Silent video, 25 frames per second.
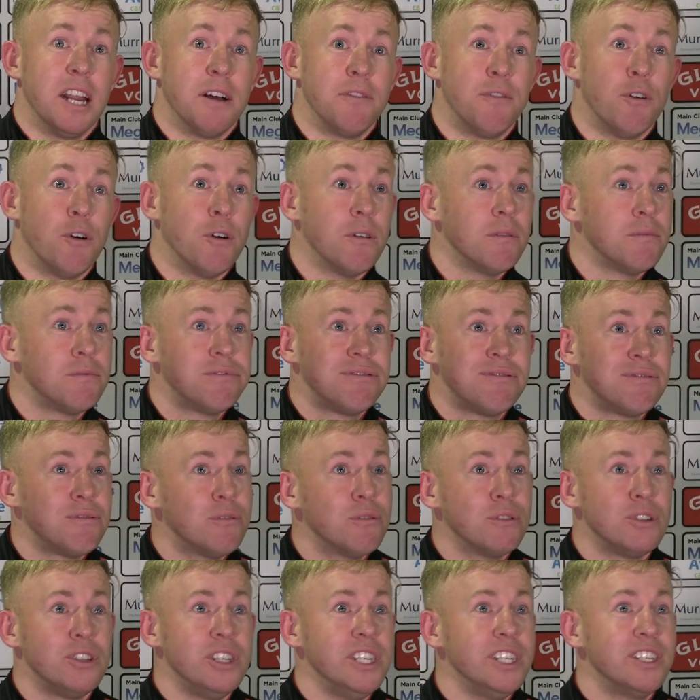and I thought,
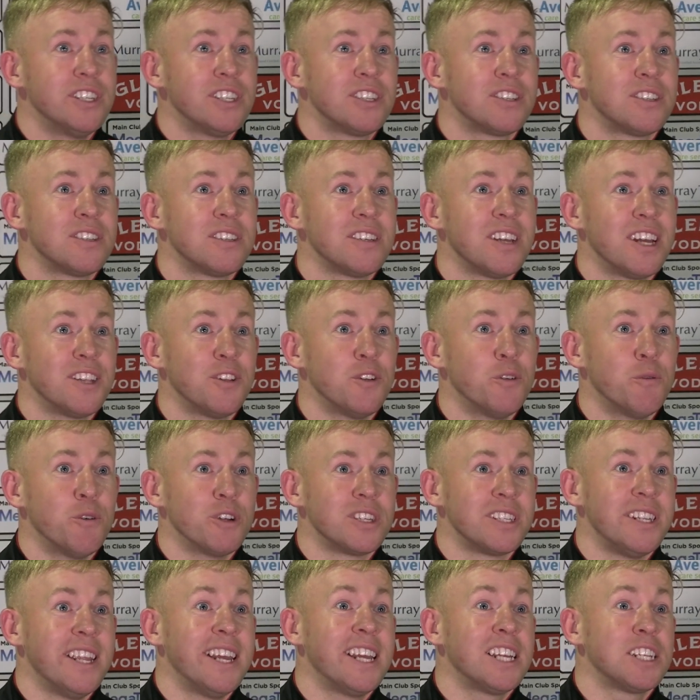oh Jesus, I
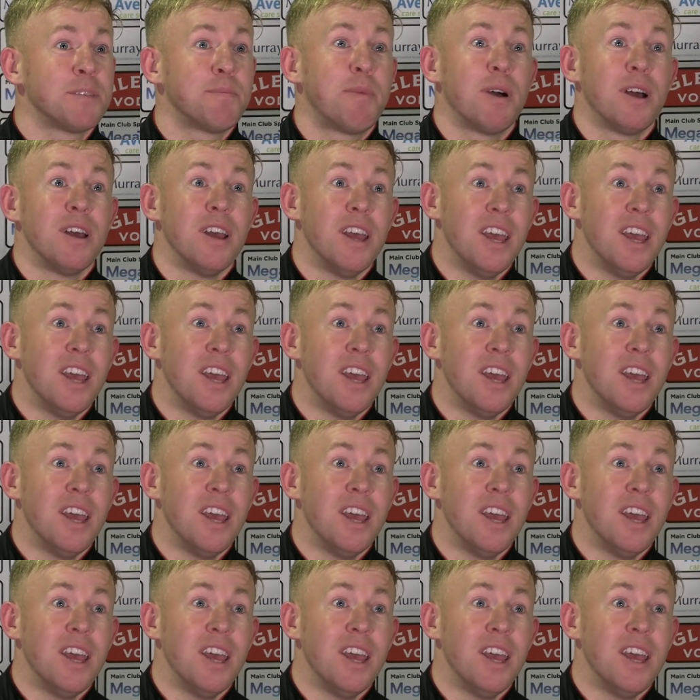don't know what's next.